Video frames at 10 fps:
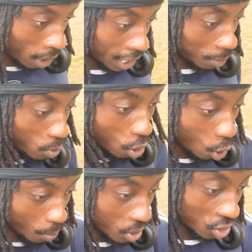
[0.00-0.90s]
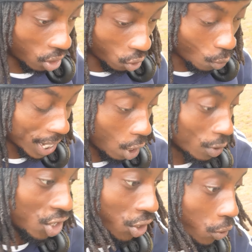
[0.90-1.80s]
That's put a lot of pressure on the way that
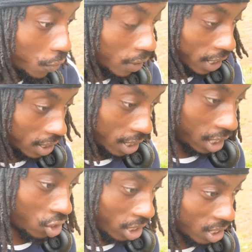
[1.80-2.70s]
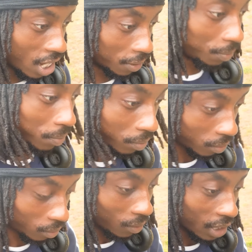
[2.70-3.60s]
we should do things. Yeah, do you understand?
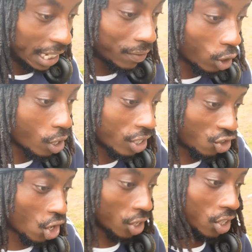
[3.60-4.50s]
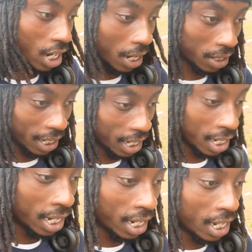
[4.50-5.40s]
Even going to church and that, yeah.
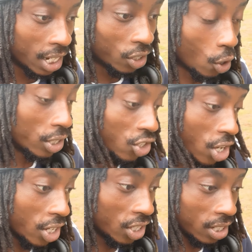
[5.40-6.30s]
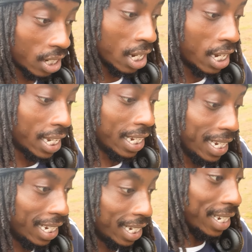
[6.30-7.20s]
Going to church is,
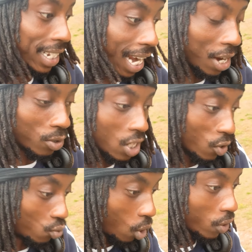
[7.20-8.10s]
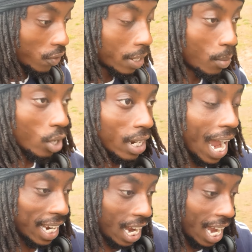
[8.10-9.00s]
I don't see what's wrong with it, but
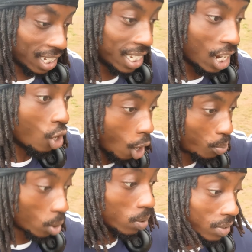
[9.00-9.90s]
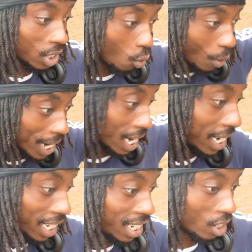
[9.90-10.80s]
I see a lot of problems in the way that
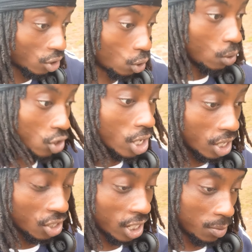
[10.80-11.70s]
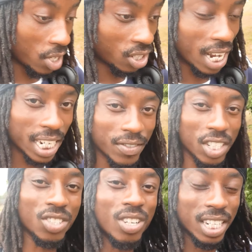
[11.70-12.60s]
they tell us to go to church, especially like every
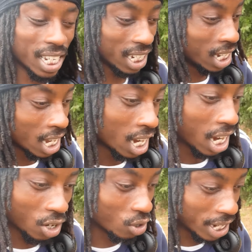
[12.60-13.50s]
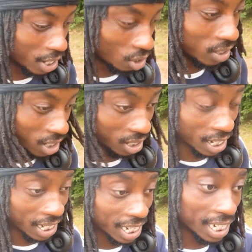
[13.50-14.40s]
Sunday and all of that nonsense.
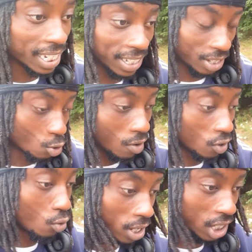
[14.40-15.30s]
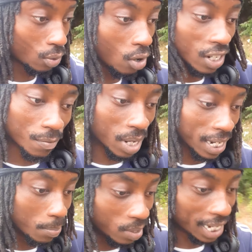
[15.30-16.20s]
Yeah, the elites, whoever run this world, they
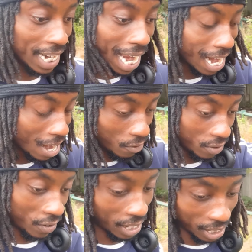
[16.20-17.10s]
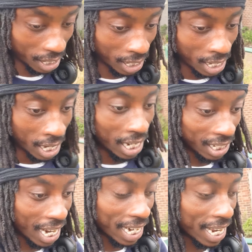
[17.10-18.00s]
manipulate everything.
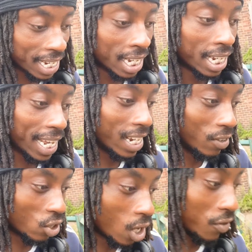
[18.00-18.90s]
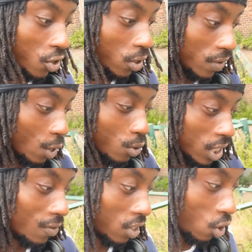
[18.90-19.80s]
It's like they give us half truth. They always
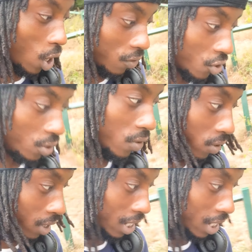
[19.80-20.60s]
give us the half truth.